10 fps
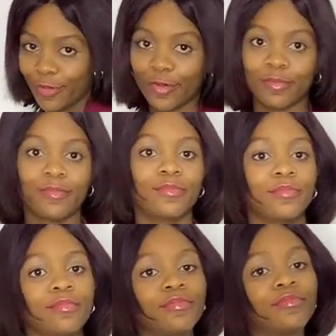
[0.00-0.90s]
Oh, I would
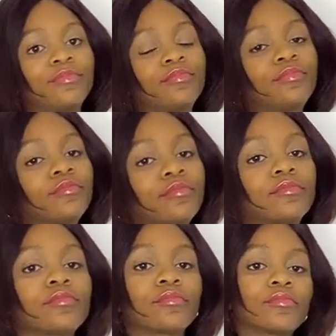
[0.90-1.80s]
have loved the shirt
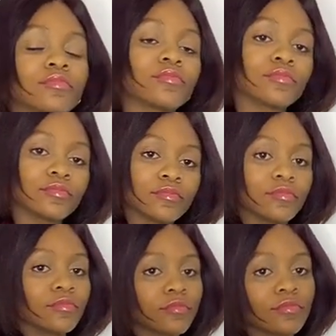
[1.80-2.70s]
to go with a
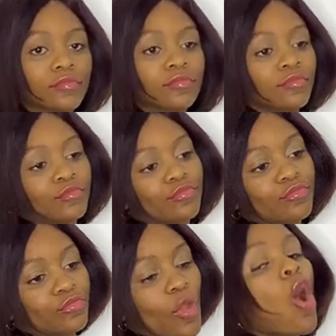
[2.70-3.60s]
skirt.
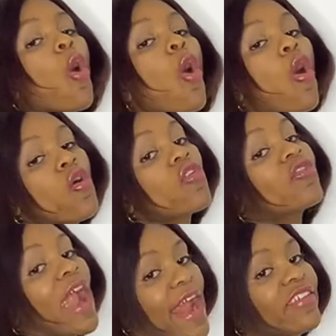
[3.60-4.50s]
Oh
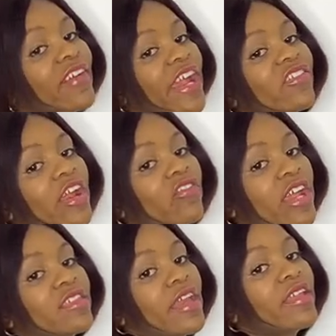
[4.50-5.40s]
right, right, right,
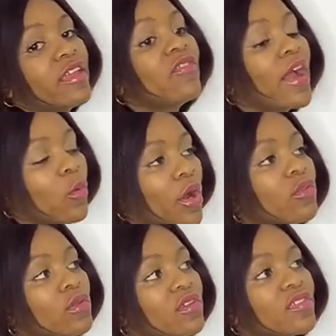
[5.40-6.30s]
right. Yeah, if I
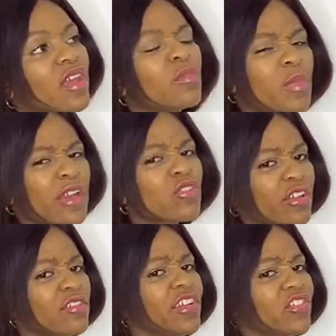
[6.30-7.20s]
were to do a skirt, maybe I should
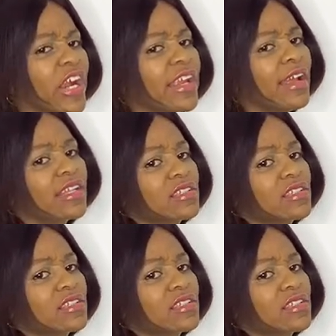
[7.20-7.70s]
actually try that